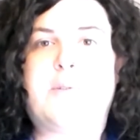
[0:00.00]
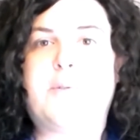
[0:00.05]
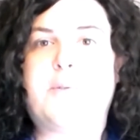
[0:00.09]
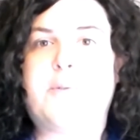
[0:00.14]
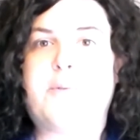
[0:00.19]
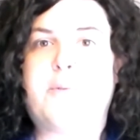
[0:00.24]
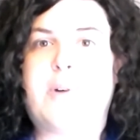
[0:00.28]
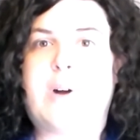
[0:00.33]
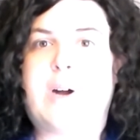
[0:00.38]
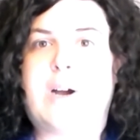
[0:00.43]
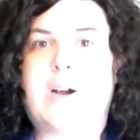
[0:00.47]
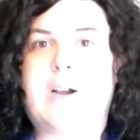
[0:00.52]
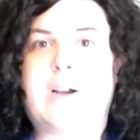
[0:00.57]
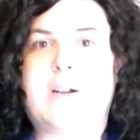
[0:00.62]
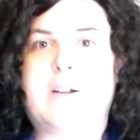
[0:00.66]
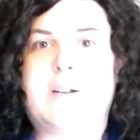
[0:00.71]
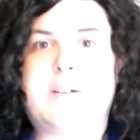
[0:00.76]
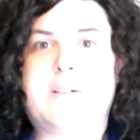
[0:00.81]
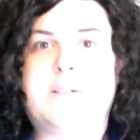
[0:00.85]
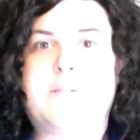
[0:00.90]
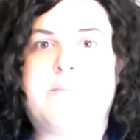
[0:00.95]
who
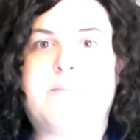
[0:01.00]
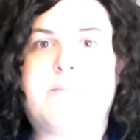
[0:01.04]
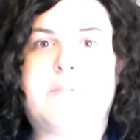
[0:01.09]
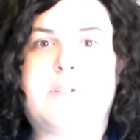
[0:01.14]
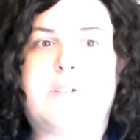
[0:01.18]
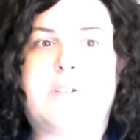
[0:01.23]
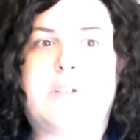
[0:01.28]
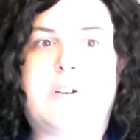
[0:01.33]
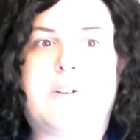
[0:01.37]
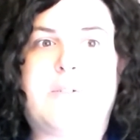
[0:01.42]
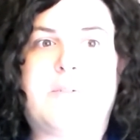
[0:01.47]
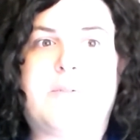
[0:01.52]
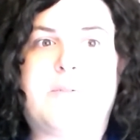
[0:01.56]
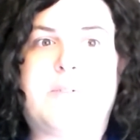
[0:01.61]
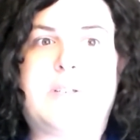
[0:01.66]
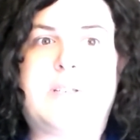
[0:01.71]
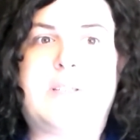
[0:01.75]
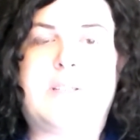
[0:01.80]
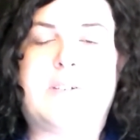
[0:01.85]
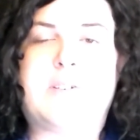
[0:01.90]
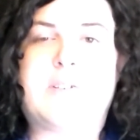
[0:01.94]
are, you know,
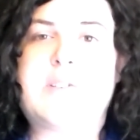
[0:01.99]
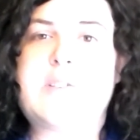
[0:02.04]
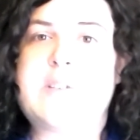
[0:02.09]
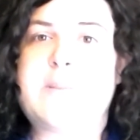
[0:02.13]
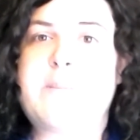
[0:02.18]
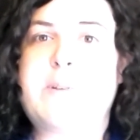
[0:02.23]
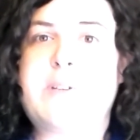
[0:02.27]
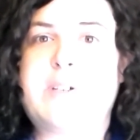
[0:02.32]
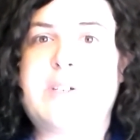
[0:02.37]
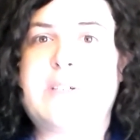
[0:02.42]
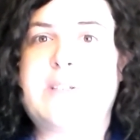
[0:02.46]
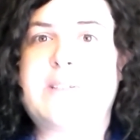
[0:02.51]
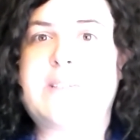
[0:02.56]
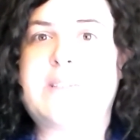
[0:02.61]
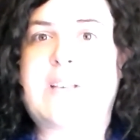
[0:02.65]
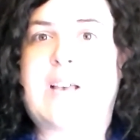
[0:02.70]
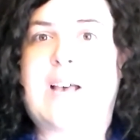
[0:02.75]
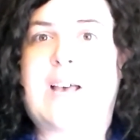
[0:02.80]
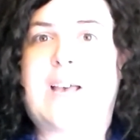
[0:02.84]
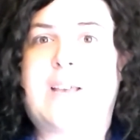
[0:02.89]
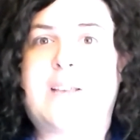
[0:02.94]
either similar in
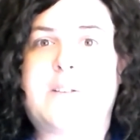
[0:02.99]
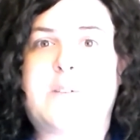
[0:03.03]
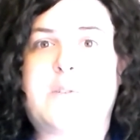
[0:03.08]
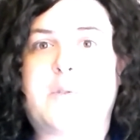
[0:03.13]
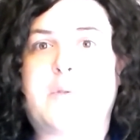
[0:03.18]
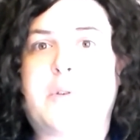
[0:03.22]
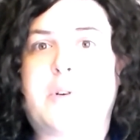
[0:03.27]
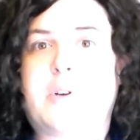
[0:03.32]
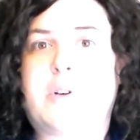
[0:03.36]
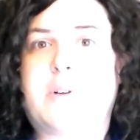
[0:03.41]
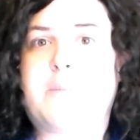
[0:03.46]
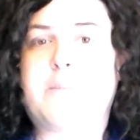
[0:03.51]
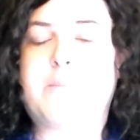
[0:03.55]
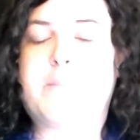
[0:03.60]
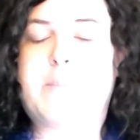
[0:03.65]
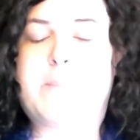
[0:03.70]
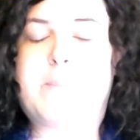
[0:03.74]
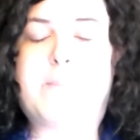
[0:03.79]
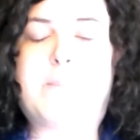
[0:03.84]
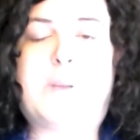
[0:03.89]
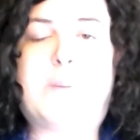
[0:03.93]
size or
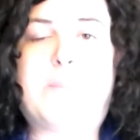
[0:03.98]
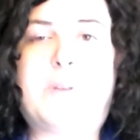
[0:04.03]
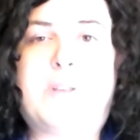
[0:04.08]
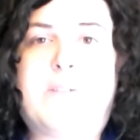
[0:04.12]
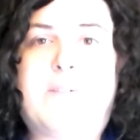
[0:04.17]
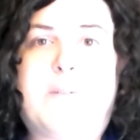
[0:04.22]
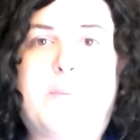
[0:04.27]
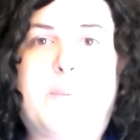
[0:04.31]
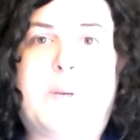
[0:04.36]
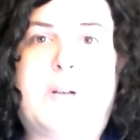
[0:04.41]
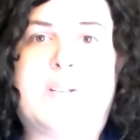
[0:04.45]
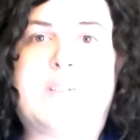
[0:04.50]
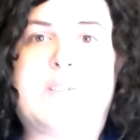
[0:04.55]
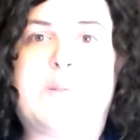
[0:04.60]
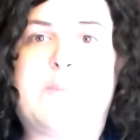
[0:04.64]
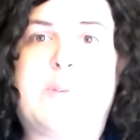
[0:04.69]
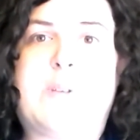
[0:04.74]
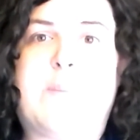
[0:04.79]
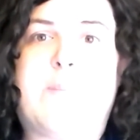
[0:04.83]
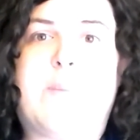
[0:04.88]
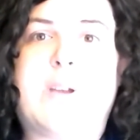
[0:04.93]
maybe even
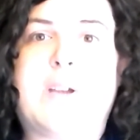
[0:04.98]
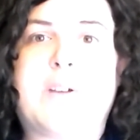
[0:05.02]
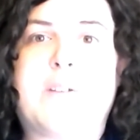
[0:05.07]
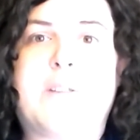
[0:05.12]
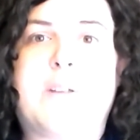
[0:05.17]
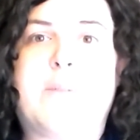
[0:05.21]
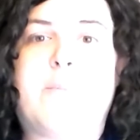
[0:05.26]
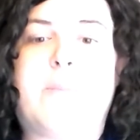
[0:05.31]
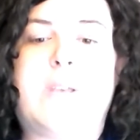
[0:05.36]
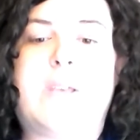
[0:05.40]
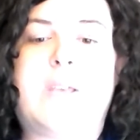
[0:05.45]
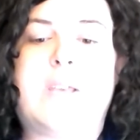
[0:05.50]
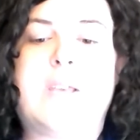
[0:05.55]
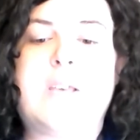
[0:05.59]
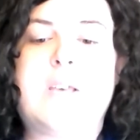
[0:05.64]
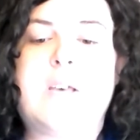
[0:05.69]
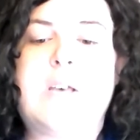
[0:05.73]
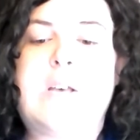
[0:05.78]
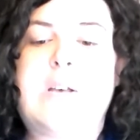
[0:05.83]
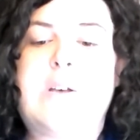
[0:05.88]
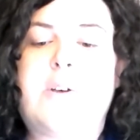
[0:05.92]
possibly bigger than me
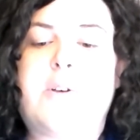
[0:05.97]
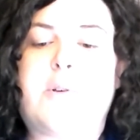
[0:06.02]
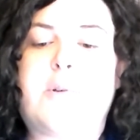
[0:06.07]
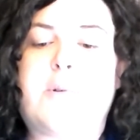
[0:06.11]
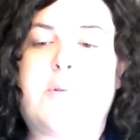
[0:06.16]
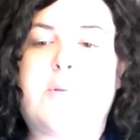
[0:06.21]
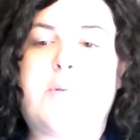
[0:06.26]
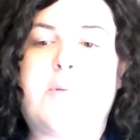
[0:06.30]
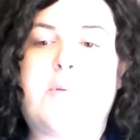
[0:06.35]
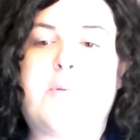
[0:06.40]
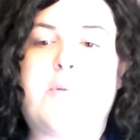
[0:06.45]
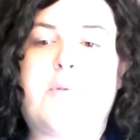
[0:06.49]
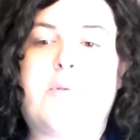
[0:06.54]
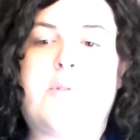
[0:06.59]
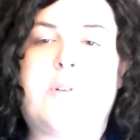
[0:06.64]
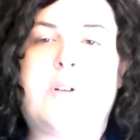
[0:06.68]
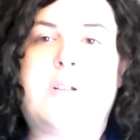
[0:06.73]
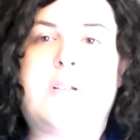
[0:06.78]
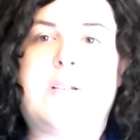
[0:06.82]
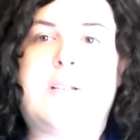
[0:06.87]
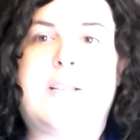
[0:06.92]

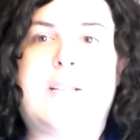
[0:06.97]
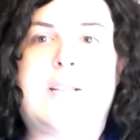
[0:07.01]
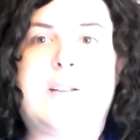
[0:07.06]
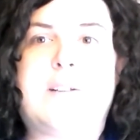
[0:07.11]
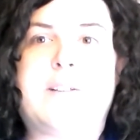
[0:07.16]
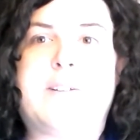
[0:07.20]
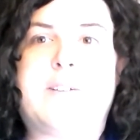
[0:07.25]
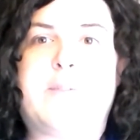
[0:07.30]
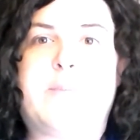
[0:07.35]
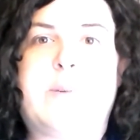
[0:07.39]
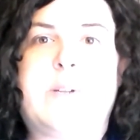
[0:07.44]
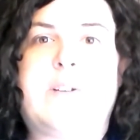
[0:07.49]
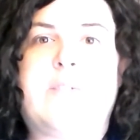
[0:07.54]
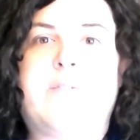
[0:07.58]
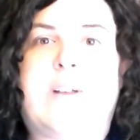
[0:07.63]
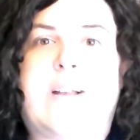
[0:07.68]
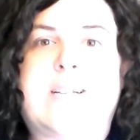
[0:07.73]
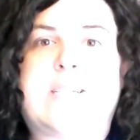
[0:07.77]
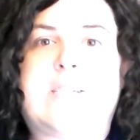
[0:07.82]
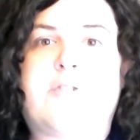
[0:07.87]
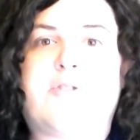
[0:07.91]
who need a little bit
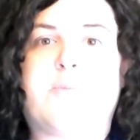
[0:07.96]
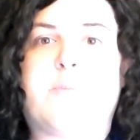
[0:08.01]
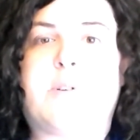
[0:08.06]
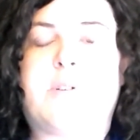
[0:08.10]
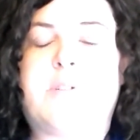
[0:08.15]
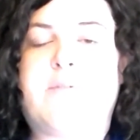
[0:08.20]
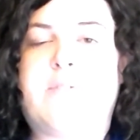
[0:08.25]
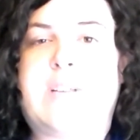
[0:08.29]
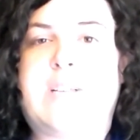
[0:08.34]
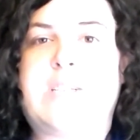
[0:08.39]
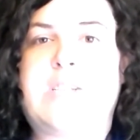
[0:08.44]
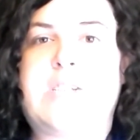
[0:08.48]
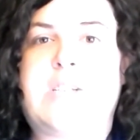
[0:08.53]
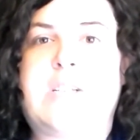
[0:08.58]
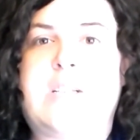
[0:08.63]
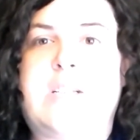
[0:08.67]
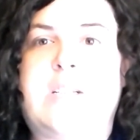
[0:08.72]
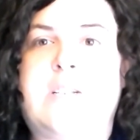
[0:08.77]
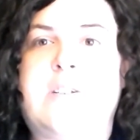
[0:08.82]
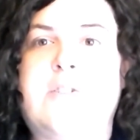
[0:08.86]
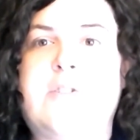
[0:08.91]
of extra
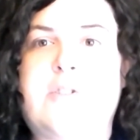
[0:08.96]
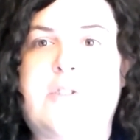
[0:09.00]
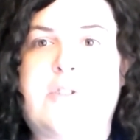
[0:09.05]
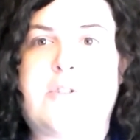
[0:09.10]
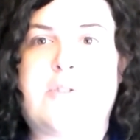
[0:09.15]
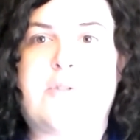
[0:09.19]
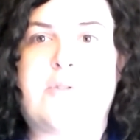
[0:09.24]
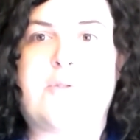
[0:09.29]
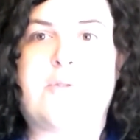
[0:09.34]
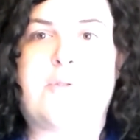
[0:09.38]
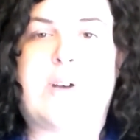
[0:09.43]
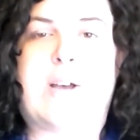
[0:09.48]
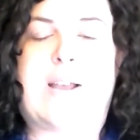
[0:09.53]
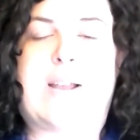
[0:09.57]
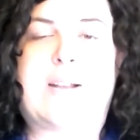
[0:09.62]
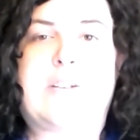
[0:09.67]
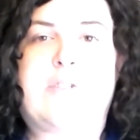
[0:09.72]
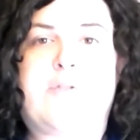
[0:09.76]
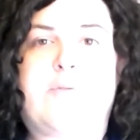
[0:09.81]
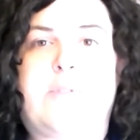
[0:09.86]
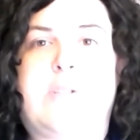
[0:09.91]
motivation to
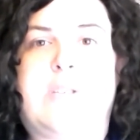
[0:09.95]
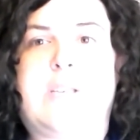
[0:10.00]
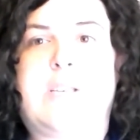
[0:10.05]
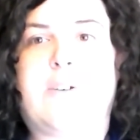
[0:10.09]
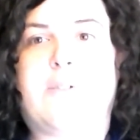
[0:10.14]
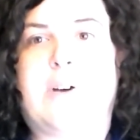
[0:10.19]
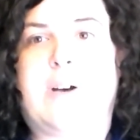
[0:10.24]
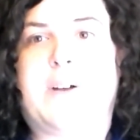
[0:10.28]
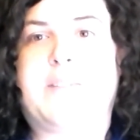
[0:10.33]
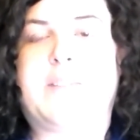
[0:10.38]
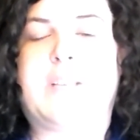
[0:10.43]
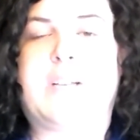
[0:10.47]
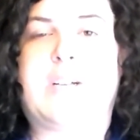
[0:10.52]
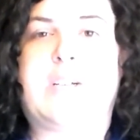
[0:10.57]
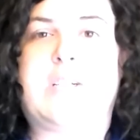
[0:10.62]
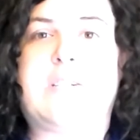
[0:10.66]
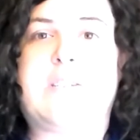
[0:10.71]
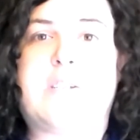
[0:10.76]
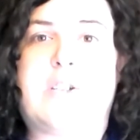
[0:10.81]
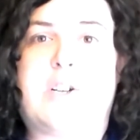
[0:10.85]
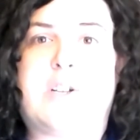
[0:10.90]
actually go out there
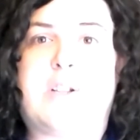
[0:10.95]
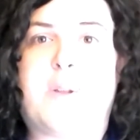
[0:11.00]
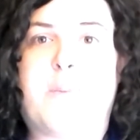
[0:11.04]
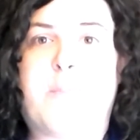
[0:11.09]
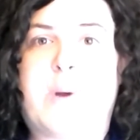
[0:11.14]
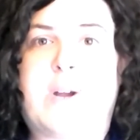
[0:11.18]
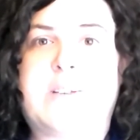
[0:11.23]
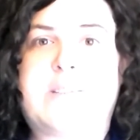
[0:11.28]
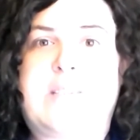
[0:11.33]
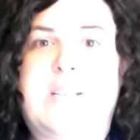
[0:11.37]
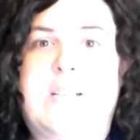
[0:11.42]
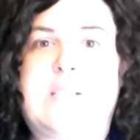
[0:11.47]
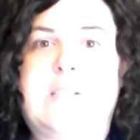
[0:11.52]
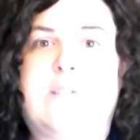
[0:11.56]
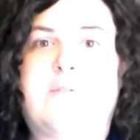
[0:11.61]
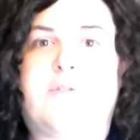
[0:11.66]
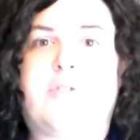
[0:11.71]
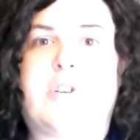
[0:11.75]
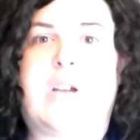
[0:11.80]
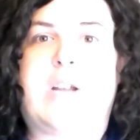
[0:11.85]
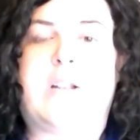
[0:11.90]
and start the process
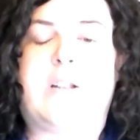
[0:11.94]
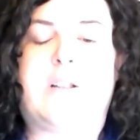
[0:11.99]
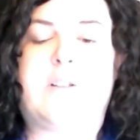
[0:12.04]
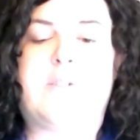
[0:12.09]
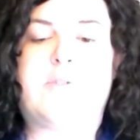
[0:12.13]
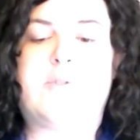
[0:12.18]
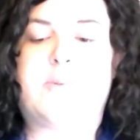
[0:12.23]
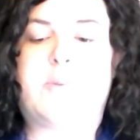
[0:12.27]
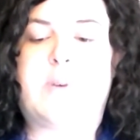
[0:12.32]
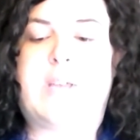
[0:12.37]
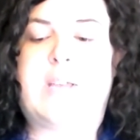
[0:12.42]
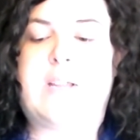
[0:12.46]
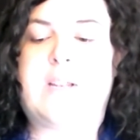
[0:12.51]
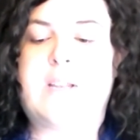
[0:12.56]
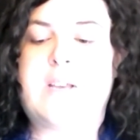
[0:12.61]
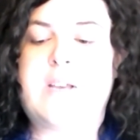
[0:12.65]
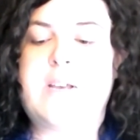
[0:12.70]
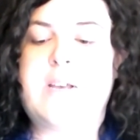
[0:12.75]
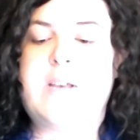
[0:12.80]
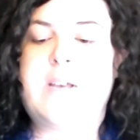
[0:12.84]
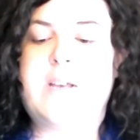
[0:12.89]
of trying to lose weight